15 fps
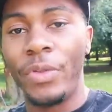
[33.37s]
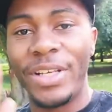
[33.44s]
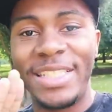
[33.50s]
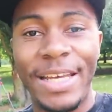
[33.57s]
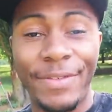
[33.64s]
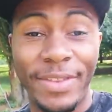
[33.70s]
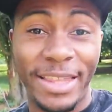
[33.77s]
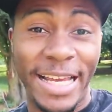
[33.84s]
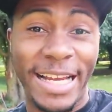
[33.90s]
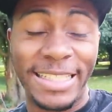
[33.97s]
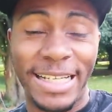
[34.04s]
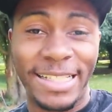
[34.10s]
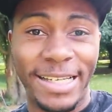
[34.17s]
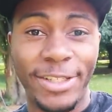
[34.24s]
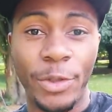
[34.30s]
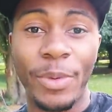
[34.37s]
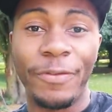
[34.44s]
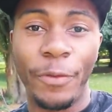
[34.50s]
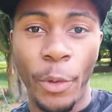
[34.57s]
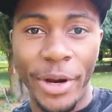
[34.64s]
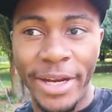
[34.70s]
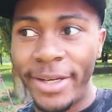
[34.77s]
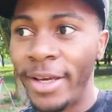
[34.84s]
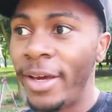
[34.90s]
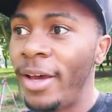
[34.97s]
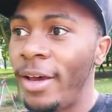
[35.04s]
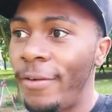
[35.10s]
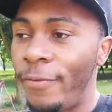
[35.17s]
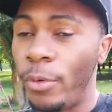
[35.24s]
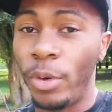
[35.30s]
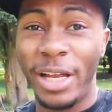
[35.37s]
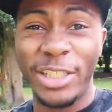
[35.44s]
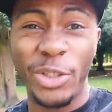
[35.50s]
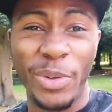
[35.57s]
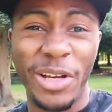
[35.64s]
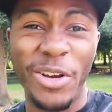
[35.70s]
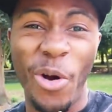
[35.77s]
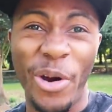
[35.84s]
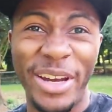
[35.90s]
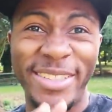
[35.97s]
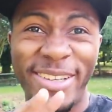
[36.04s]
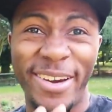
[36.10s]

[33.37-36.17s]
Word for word: all the seven things I said to avoid for like doing a cutting